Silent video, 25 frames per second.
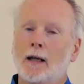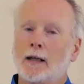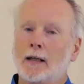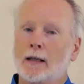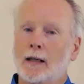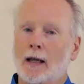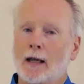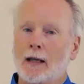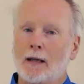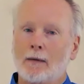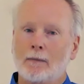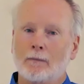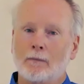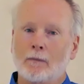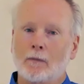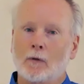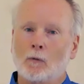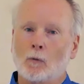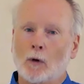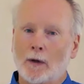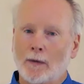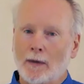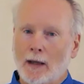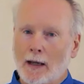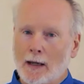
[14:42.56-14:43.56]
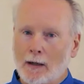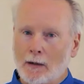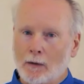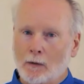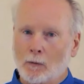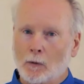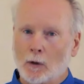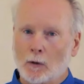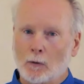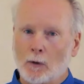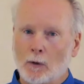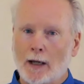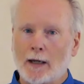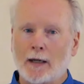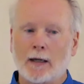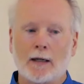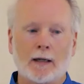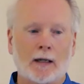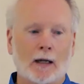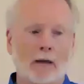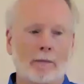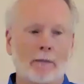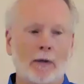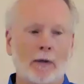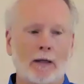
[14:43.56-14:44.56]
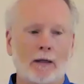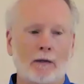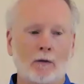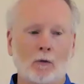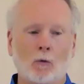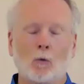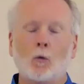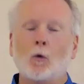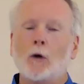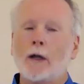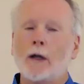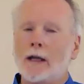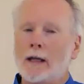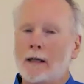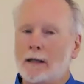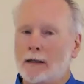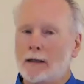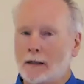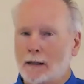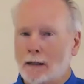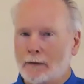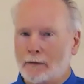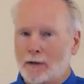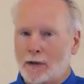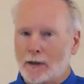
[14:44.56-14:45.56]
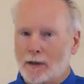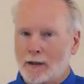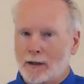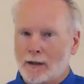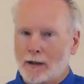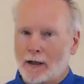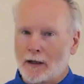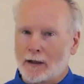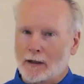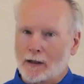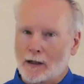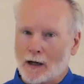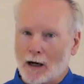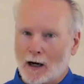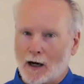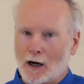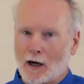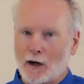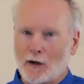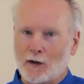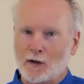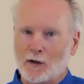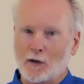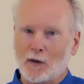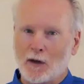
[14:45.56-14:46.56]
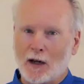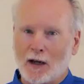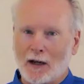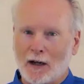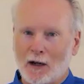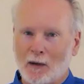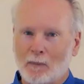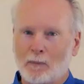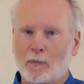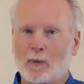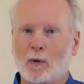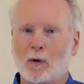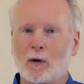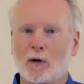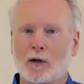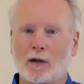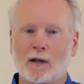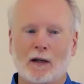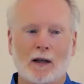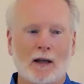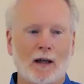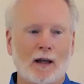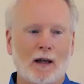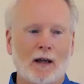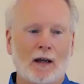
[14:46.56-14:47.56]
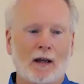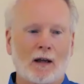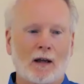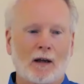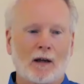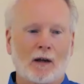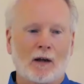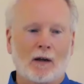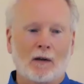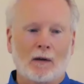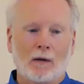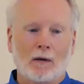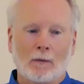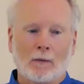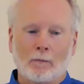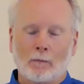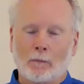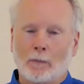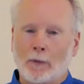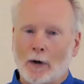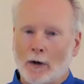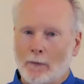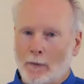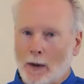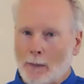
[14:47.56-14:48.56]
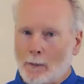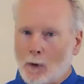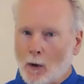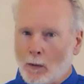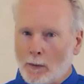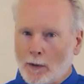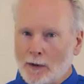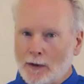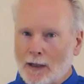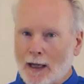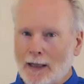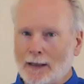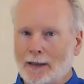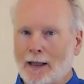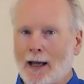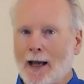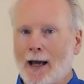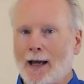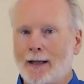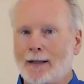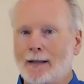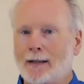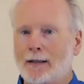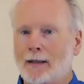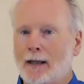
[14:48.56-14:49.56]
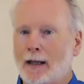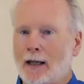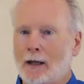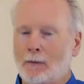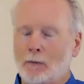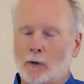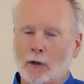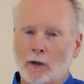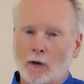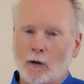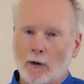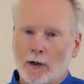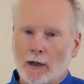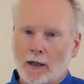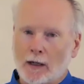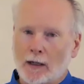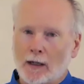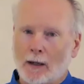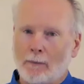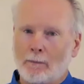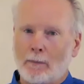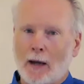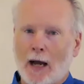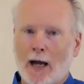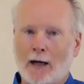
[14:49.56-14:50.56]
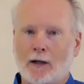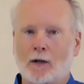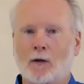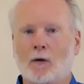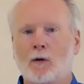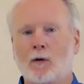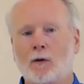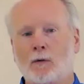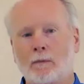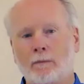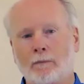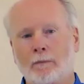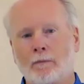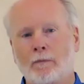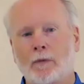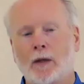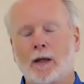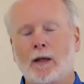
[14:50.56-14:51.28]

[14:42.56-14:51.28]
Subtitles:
came when they were ready to come in. We delivered their car to the airport. From the moment they landed and were going to come back home,